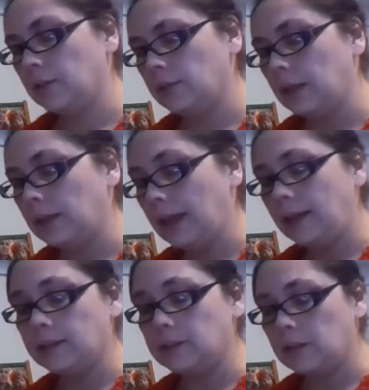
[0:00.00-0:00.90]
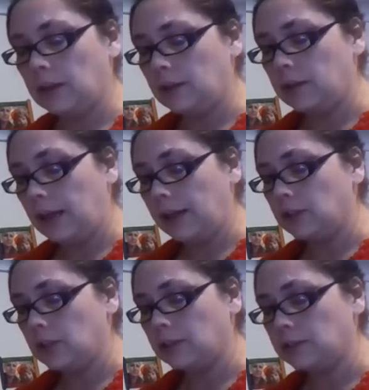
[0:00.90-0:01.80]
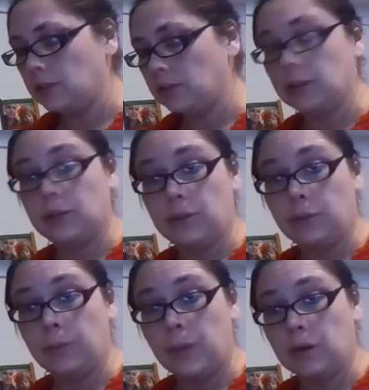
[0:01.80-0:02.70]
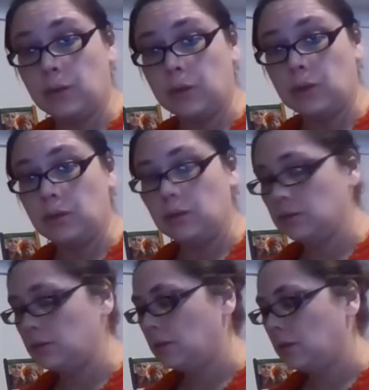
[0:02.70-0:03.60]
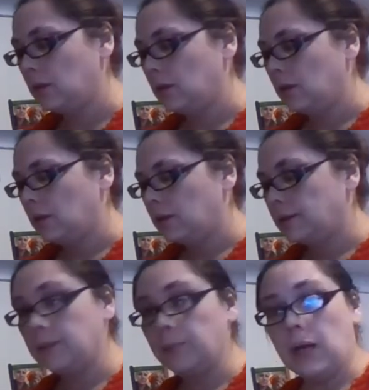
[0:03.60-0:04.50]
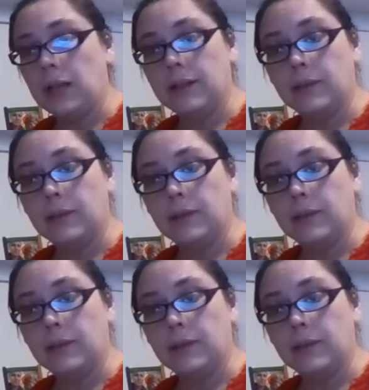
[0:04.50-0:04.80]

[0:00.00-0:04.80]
an egg is the eggshell is just a remarkable, symbolic,